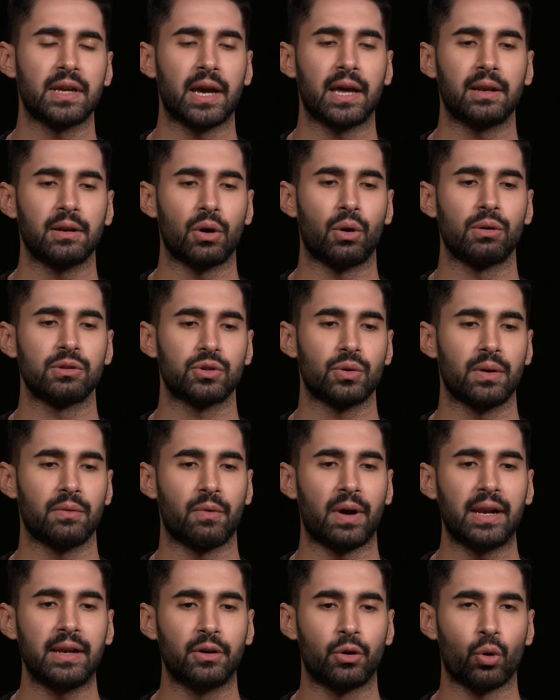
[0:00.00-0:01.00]
and also
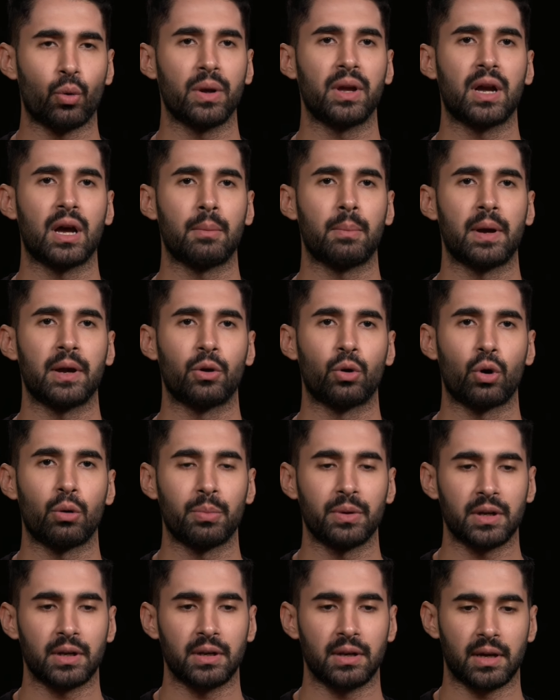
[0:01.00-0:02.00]
while growing up, I grew
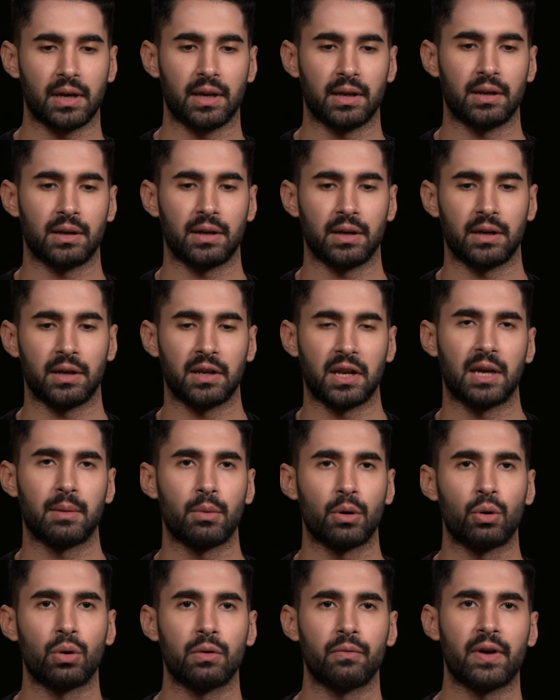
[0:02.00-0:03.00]
up in a
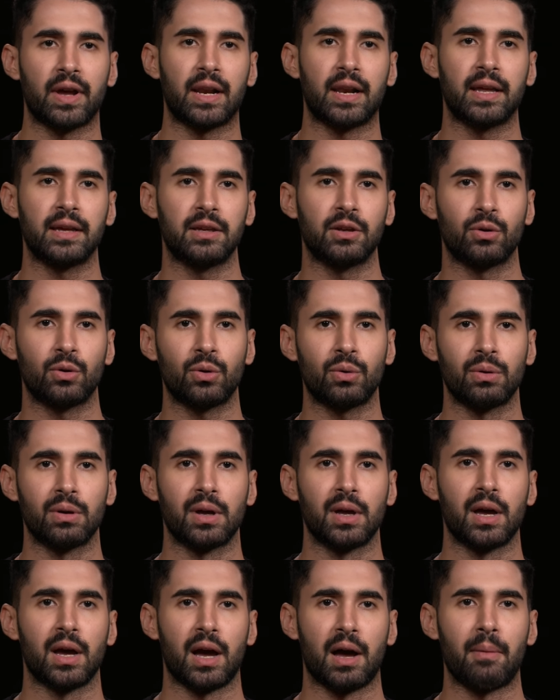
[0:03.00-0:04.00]
neighborhood where, like, you know,
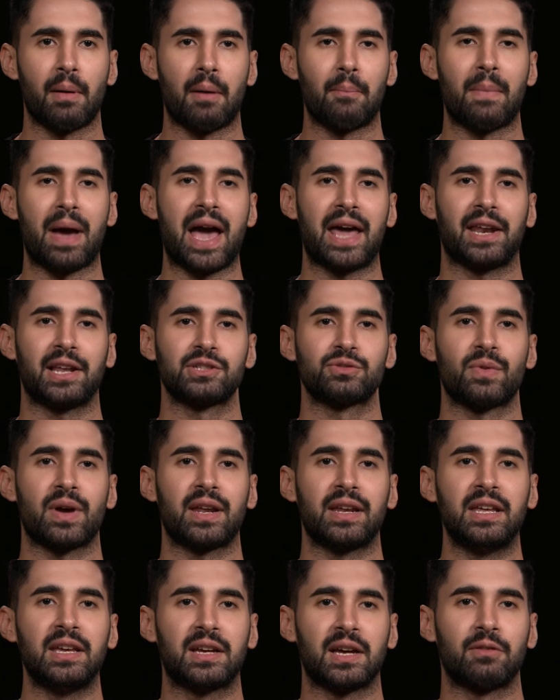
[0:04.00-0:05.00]
a man is
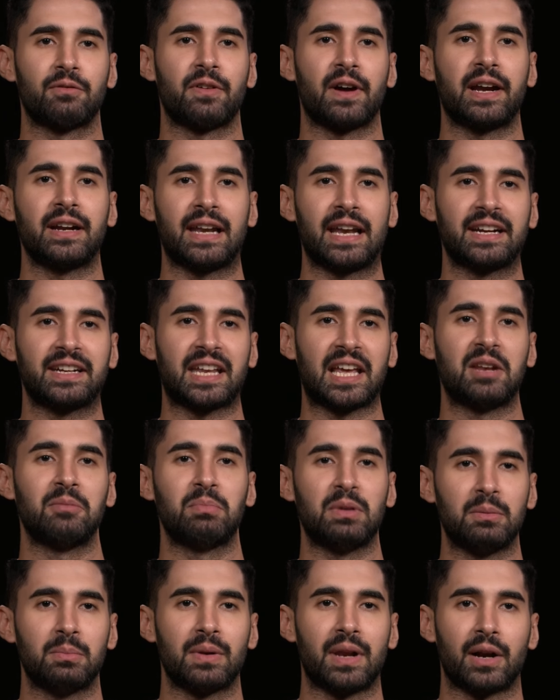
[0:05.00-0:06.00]
where he can fight like 10
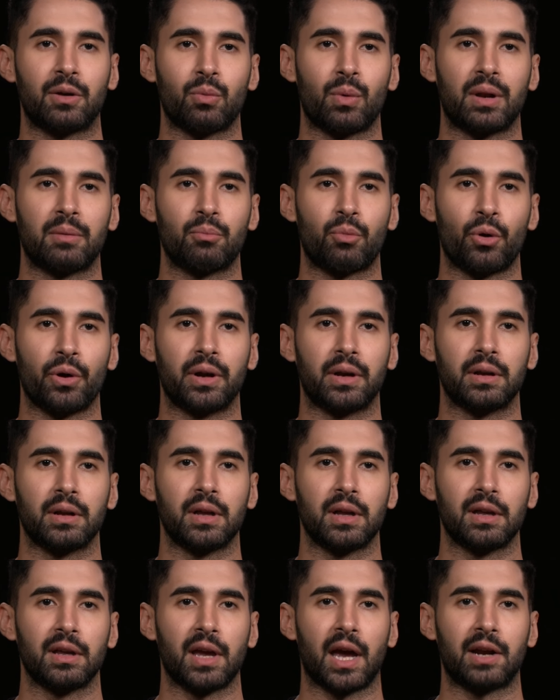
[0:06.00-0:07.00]
people at one
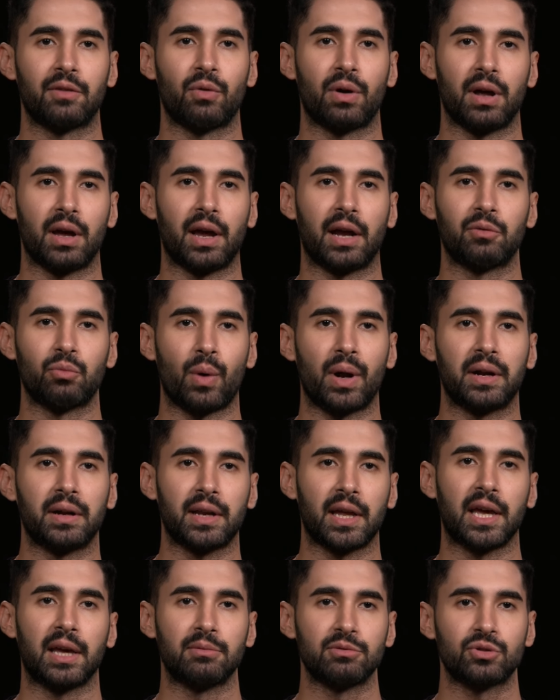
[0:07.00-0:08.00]
point, at one
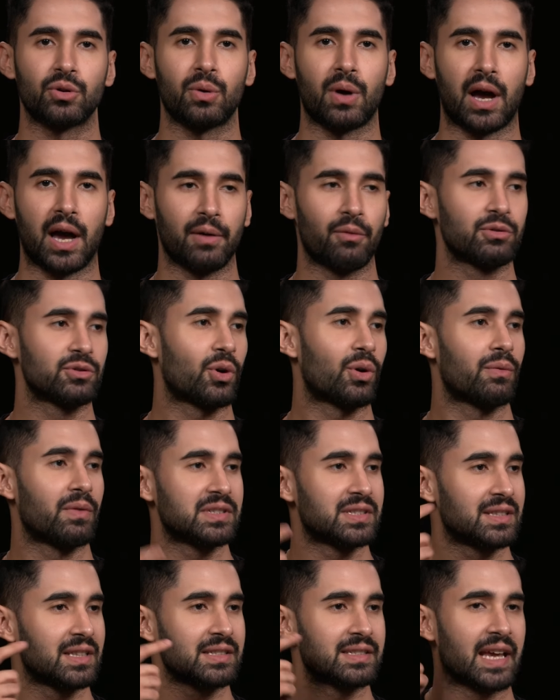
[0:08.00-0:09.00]
time. So I was
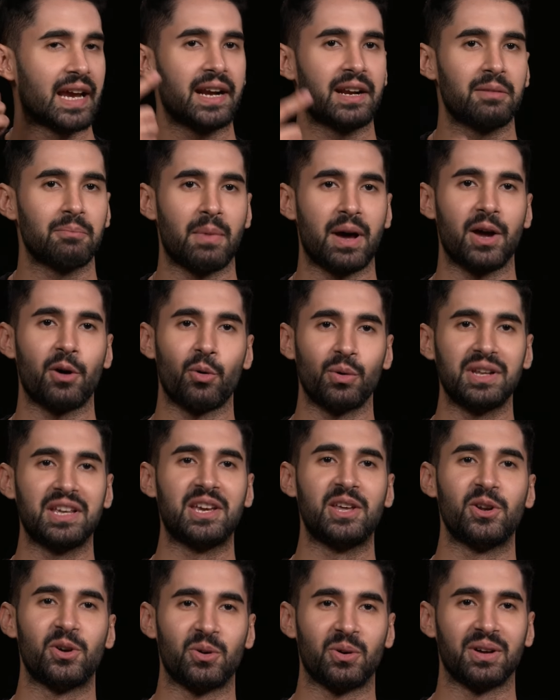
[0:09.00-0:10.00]
always in this head my own
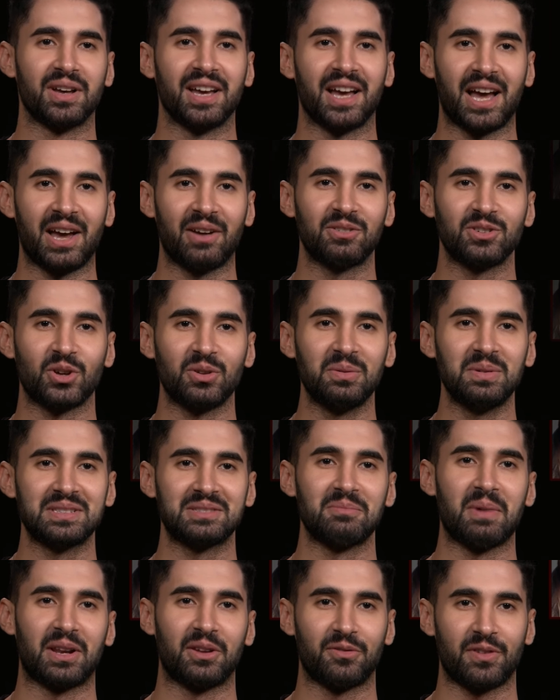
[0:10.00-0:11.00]
hero. I was
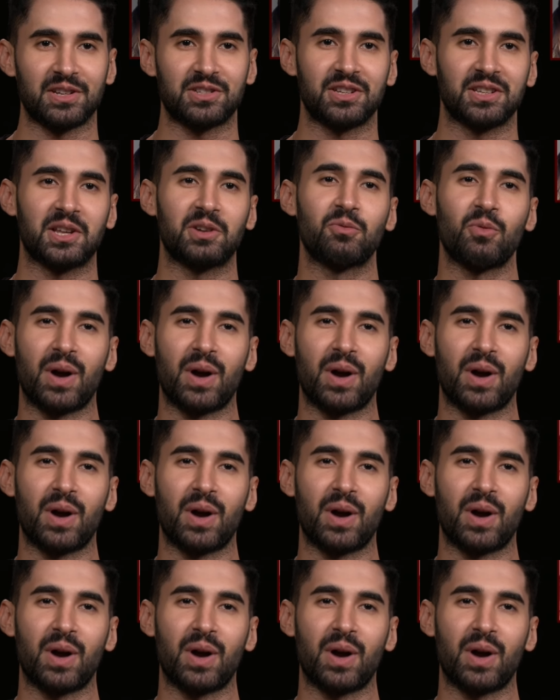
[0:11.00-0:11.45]
always manifesting that